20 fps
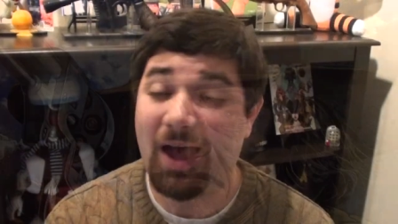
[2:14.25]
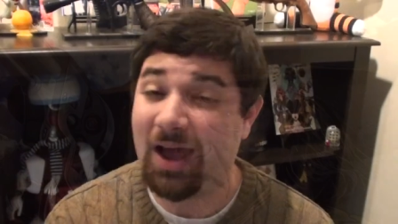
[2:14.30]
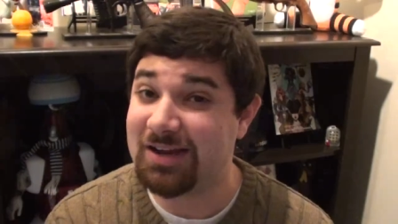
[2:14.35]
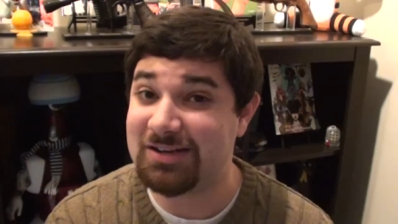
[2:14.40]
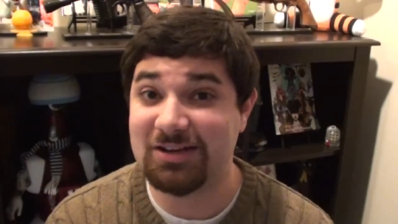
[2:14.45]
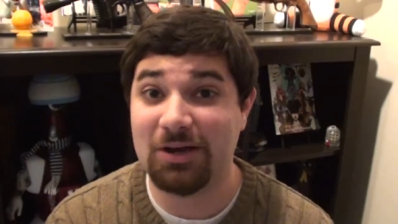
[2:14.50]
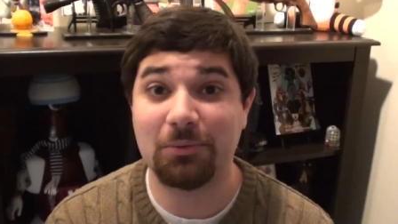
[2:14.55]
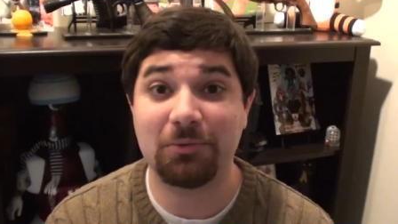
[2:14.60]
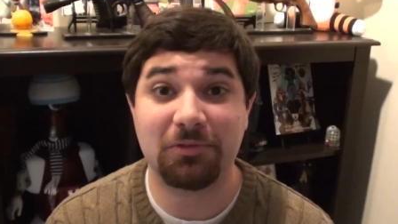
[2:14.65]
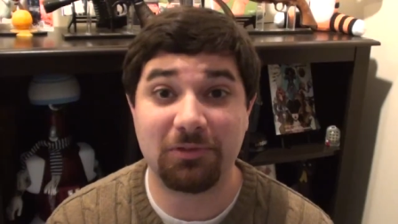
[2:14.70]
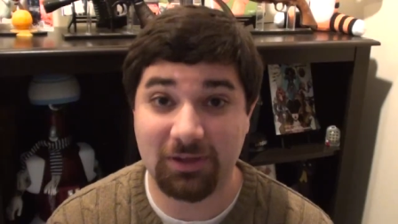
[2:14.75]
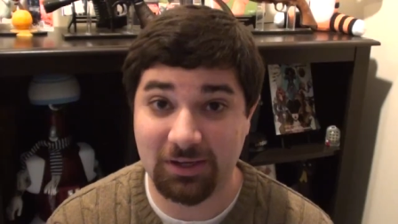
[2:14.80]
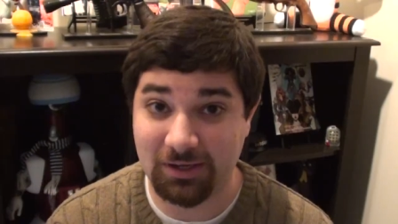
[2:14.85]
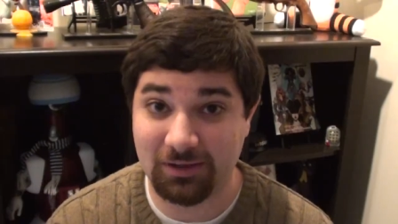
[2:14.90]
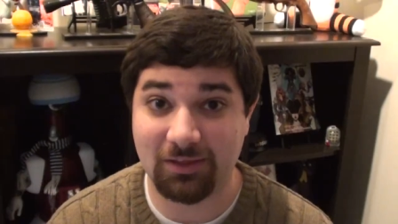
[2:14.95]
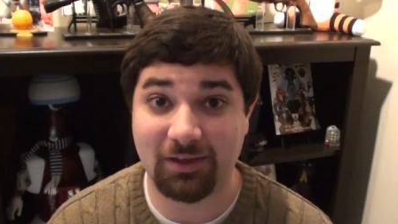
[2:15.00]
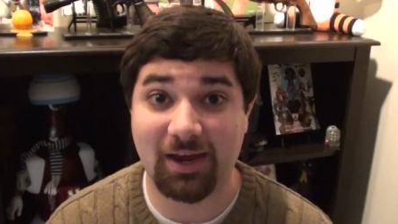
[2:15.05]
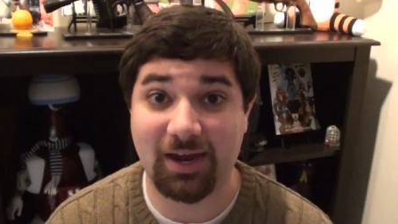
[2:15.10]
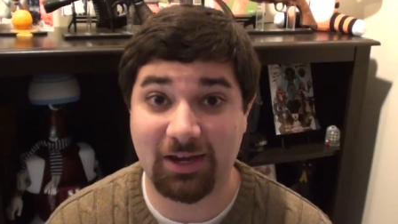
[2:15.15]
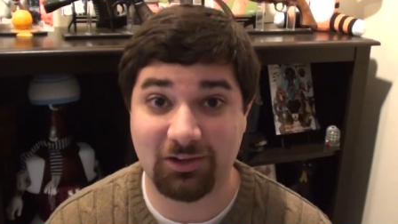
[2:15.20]
I don't
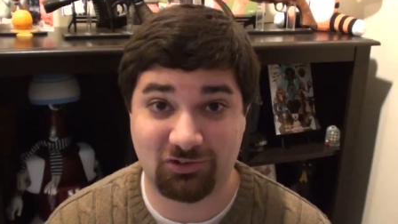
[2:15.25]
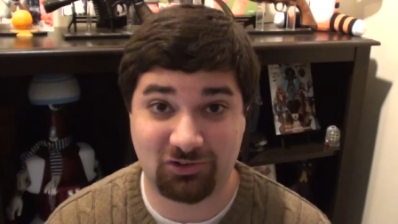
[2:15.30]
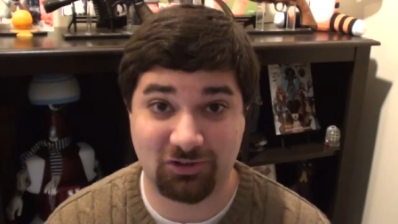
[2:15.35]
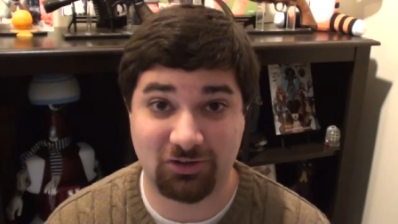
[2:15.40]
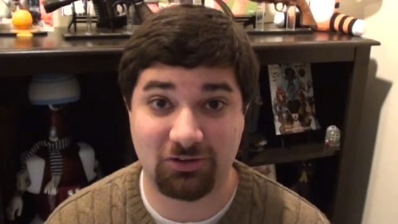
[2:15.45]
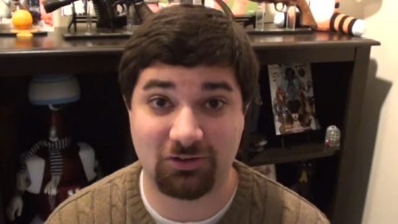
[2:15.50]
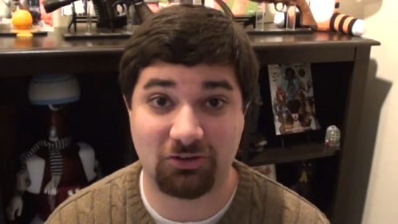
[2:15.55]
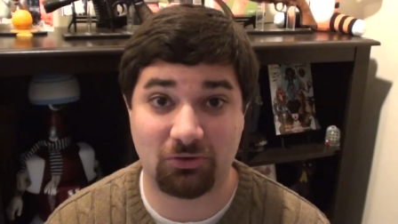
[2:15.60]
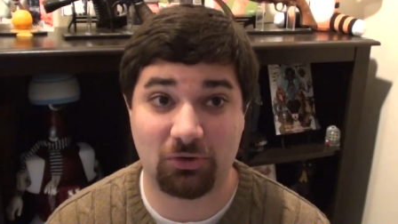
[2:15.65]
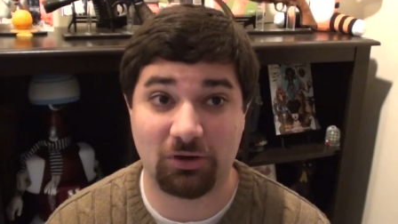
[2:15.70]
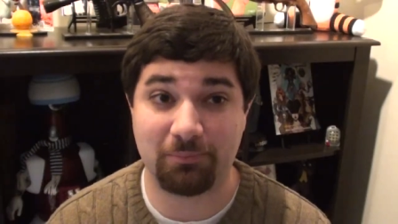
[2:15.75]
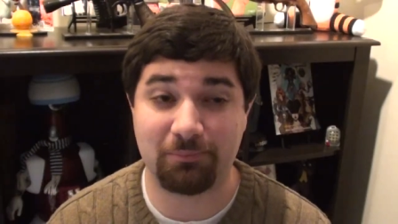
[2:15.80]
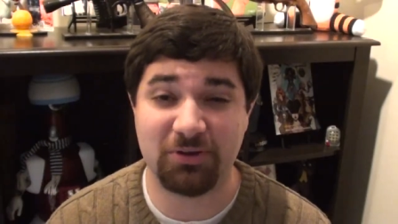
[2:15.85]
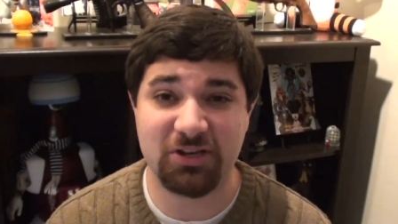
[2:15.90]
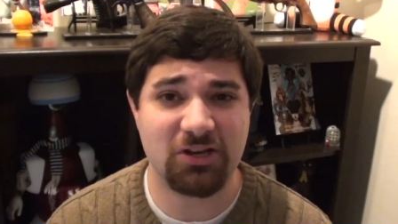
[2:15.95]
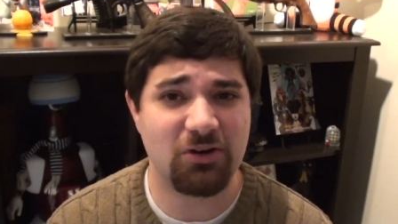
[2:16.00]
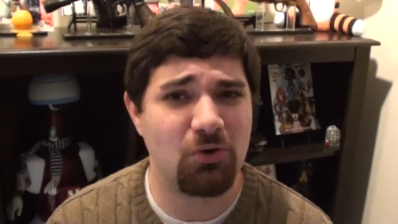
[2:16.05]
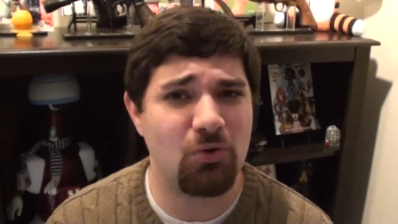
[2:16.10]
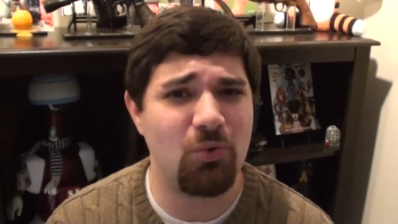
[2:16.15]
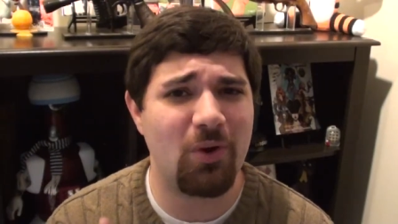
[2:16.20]
think the guy's going to do it.
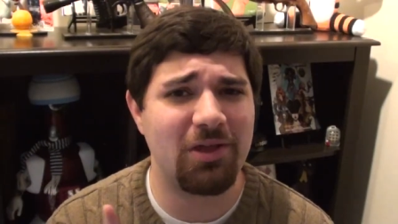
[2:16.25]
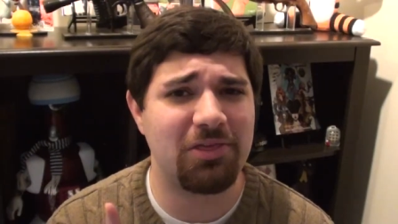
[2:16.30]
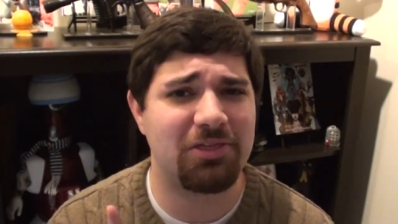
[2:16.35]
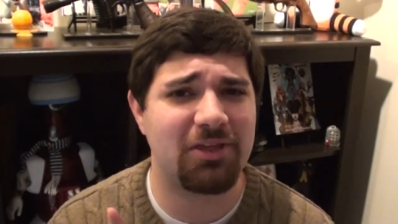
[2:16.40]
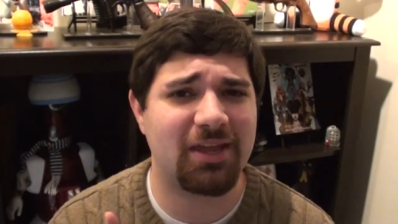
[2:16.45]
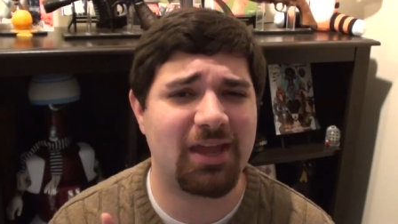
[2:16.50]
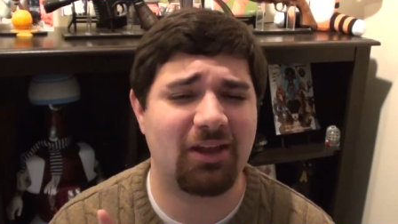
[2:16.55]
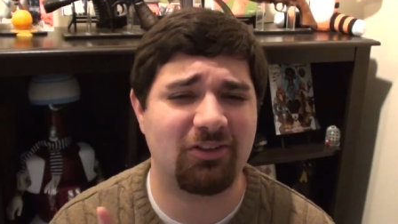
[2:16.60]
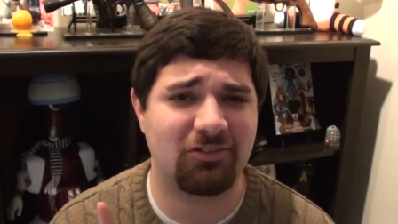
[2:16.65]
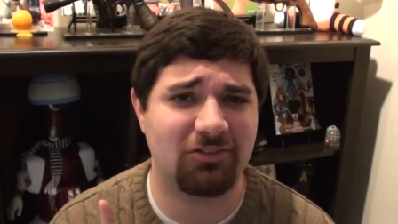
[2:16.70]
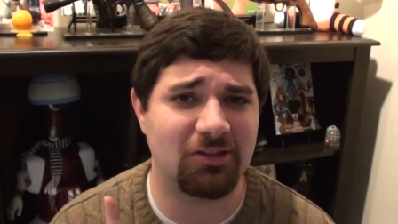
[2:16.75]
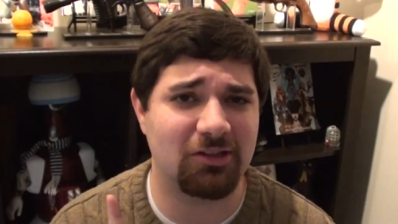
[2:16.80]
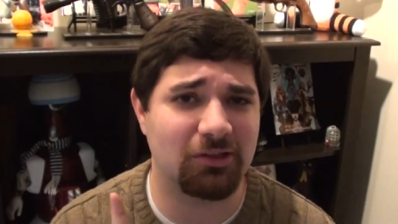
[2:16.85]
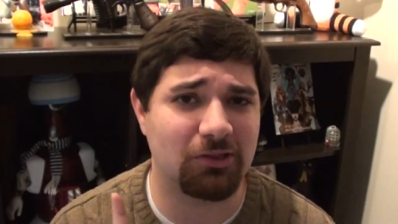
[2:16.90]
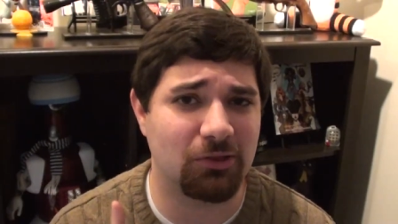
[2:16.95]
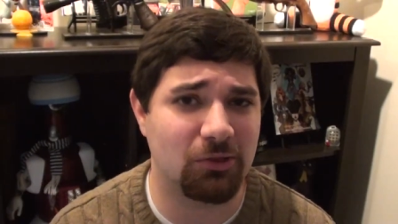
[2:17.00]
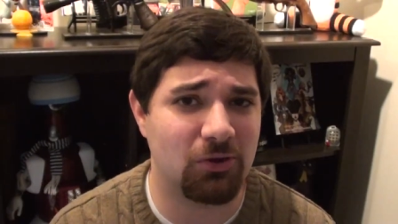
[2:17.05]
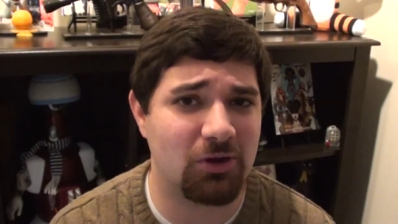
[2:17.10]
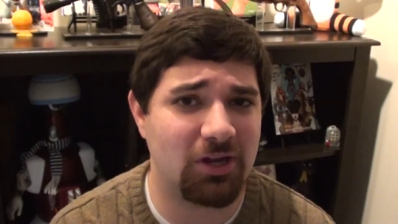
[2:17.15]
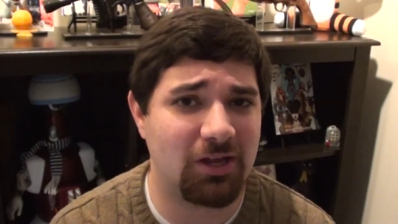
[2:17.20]
But you know who I think has the
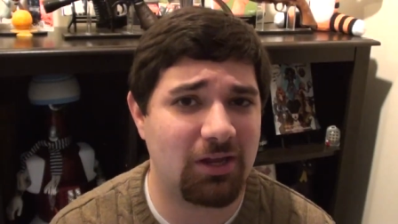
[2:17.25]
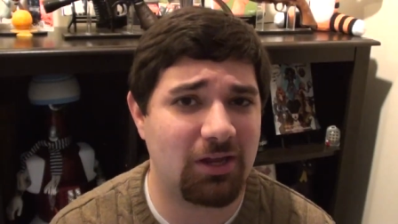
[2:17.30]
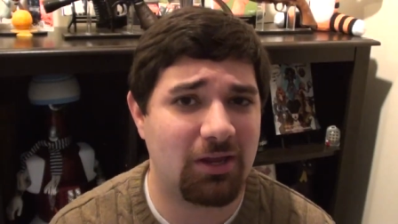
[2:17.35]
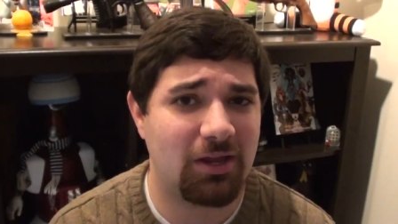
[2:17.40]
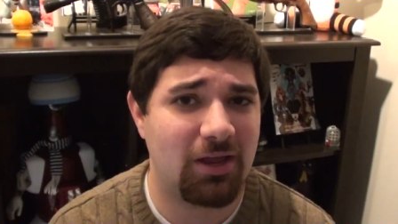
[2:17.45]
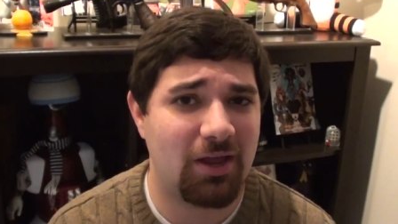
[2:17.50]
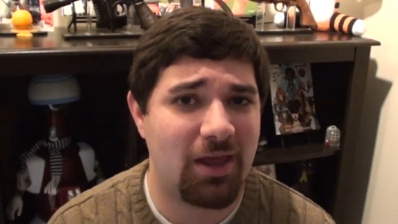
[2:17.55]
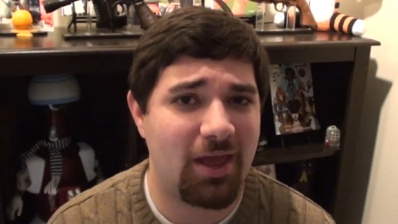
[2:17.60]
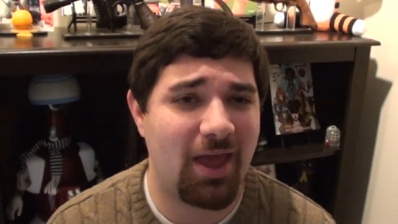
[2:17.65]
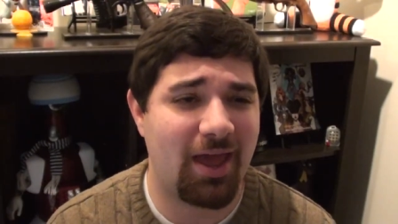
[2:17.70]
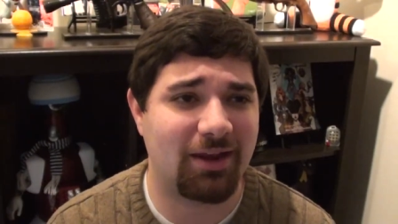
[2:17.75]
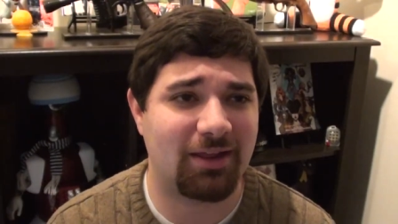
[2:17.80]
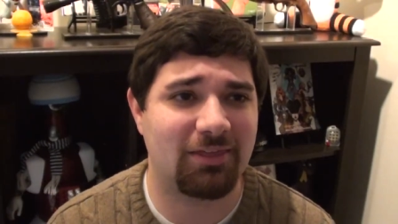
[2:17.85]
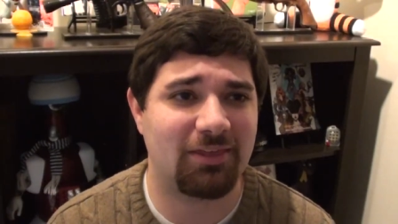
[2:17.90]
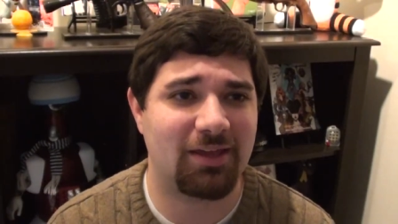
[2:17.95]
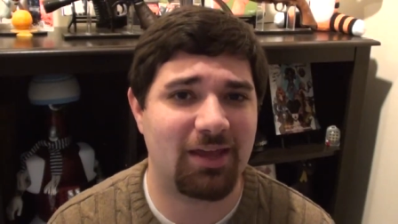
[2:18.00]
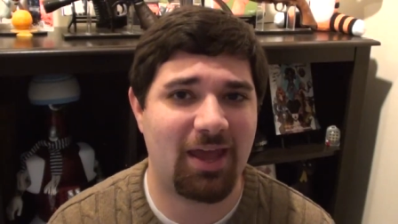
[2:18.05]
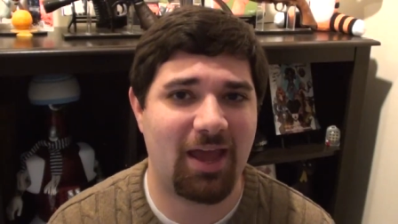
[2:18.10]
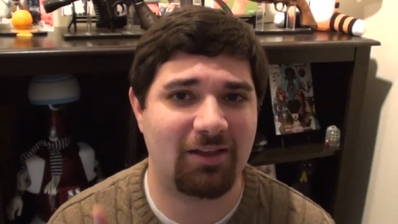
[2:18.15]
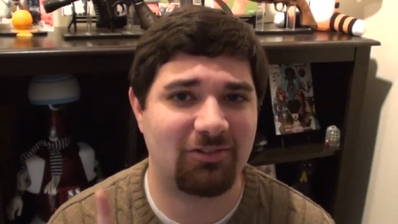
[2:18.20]
look and I
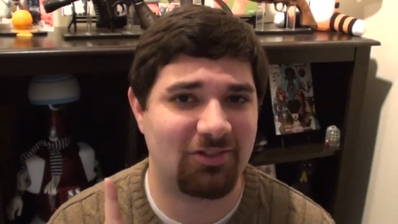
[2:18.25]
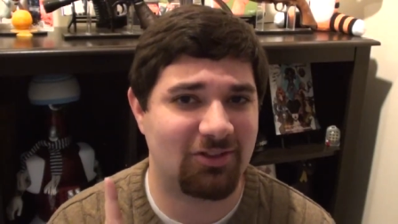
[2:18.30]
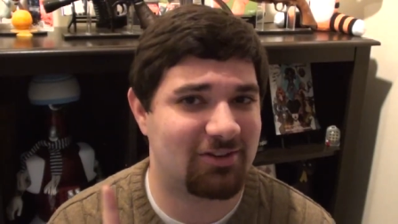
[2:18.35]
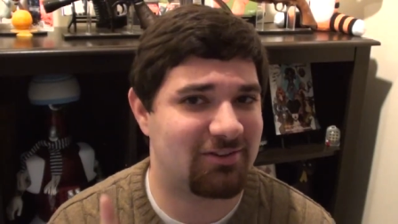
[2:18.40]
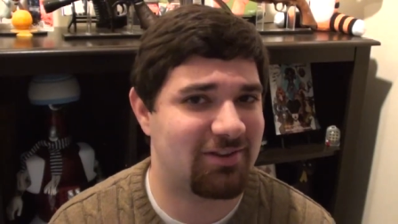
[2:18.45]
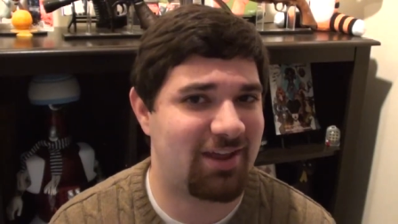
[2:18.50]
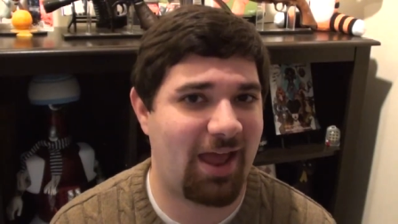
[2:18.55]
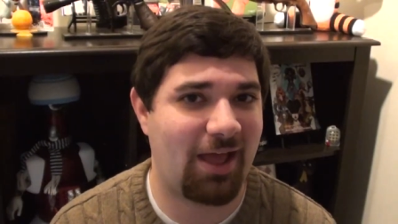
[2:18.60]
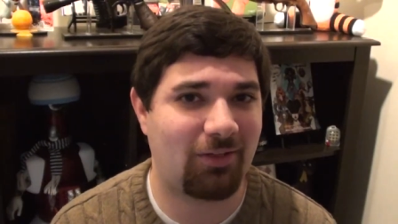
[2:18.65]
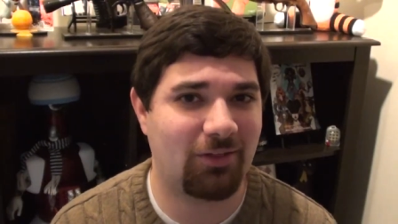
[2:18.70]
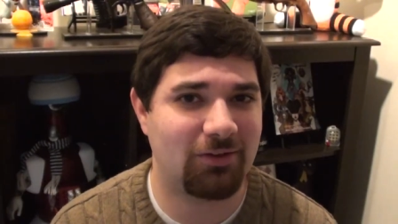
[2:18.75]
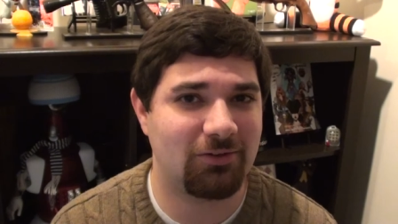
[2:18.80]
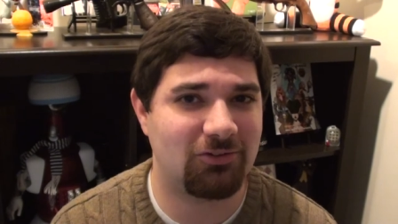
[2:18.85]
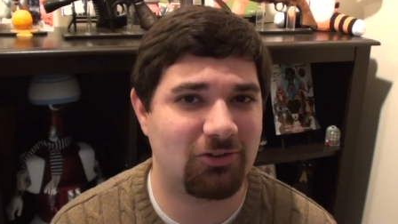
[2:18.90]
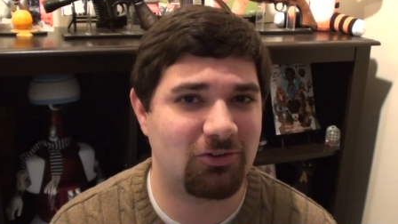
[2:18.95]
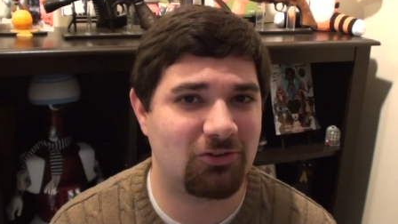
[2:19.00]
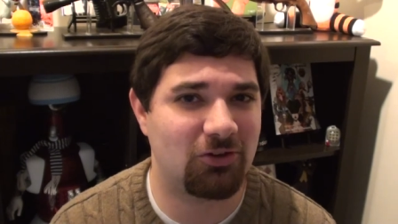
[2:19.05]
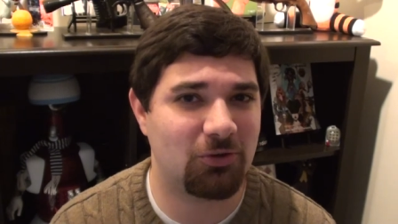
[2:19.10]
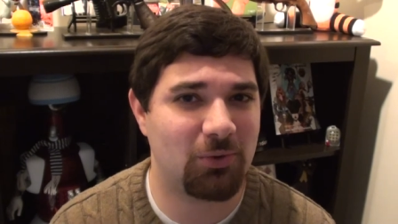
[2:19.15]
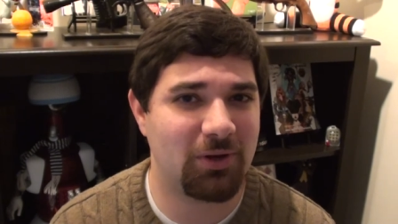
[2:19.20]
think has the talent
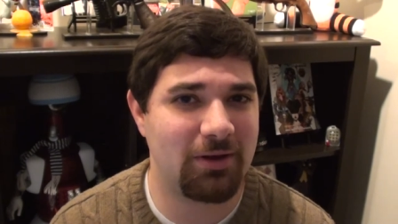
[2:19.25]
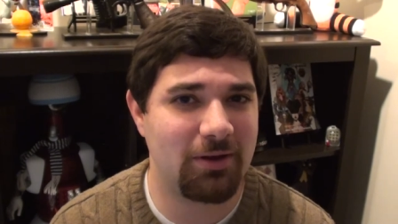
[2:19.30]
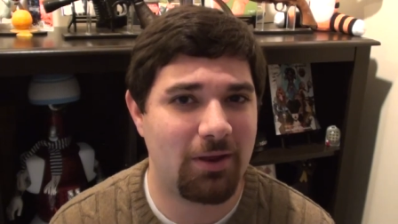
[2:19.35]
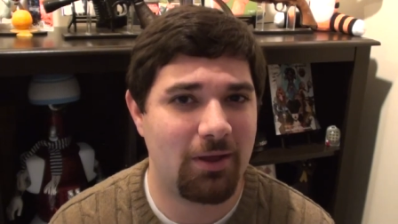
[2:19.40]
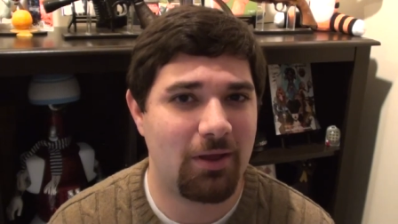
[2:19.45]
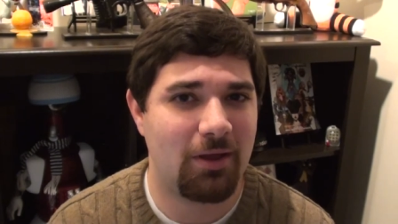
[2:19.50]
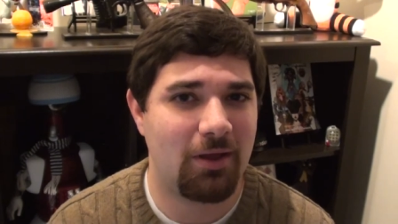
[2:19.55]
to do it?